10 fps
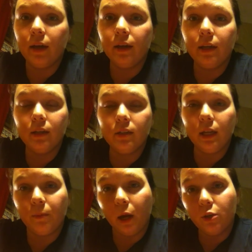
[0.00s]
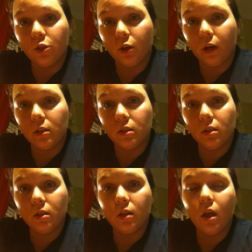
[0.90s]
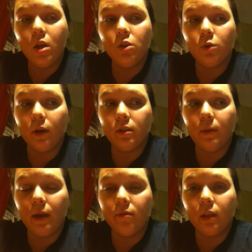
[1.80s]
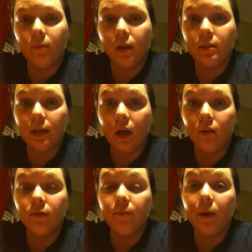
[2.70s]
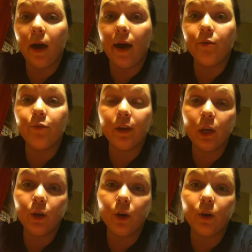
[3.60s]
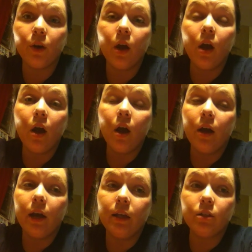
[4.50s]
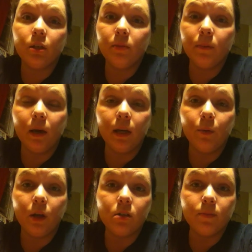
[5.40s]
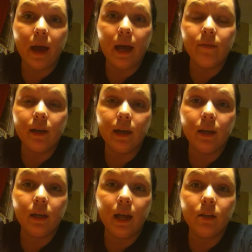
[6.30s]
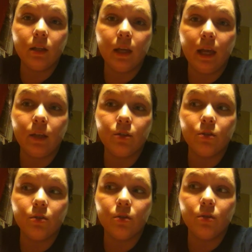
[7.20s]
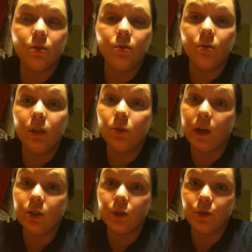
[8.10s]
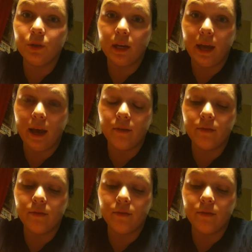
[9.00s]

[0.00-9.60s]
He doesn't take my insurance, so I have to pay everything myself, but I figure it's going to be money well spent if I can get the answers to these questions that I have.